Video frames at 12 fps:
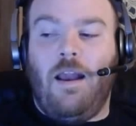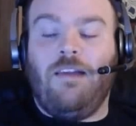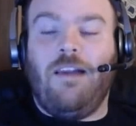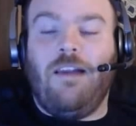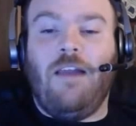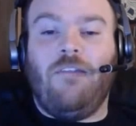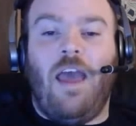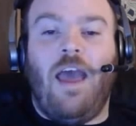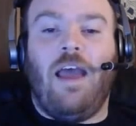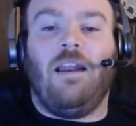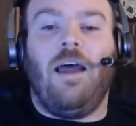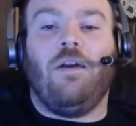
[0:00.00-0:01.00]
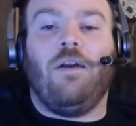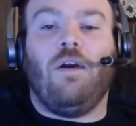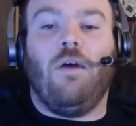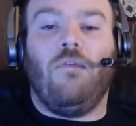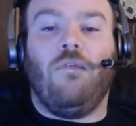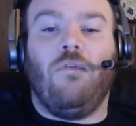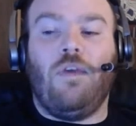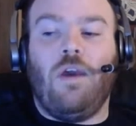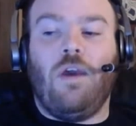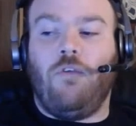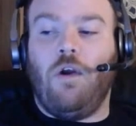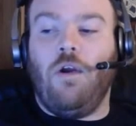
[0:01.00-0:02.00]
he's not even the headliner of the
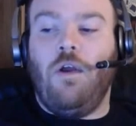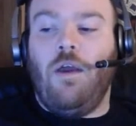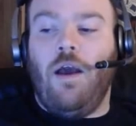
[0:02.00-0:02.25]
offer.